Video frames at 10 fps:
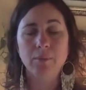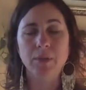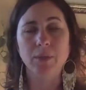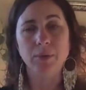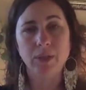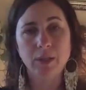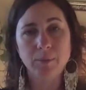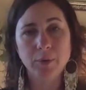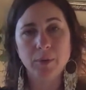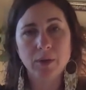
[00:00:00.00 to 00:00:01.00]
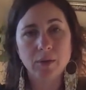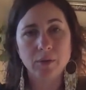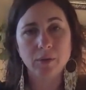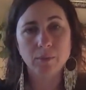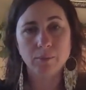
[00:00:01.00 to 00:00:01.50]
but that would keep you
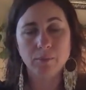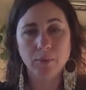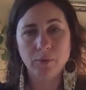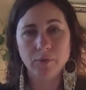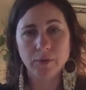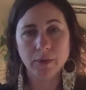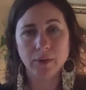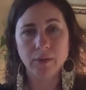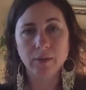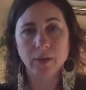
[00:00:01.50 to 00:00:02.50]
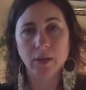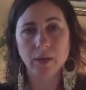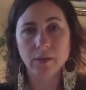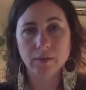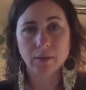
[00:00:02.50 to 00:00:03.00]
here moving
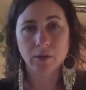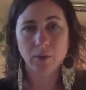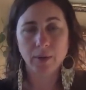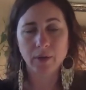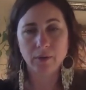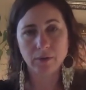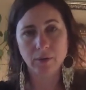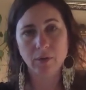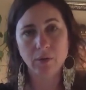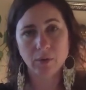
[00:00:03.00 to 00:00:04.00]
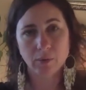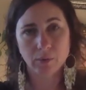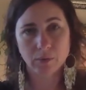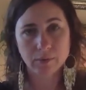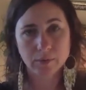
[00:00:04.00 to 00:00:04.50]
as a coherent
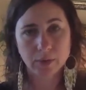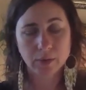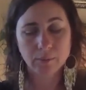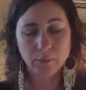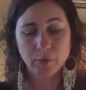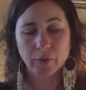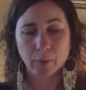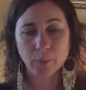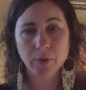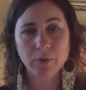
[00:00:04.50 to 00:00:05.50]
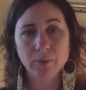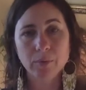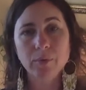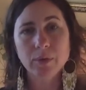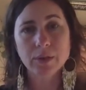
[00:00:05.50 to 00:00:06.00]
whole, moving with your
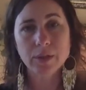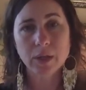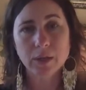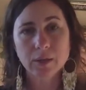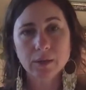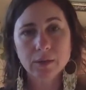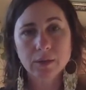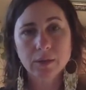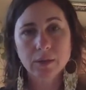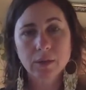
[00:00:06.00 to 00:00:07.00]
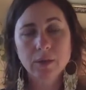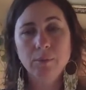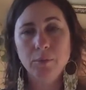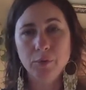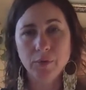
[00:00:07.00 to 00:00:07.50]
root intact,
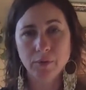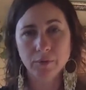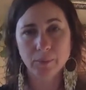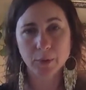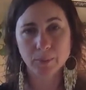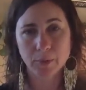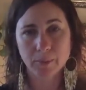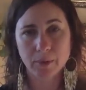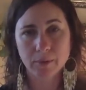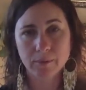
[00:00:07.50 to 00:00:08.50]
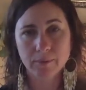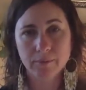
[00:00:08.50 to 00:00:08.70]
moving from your moment.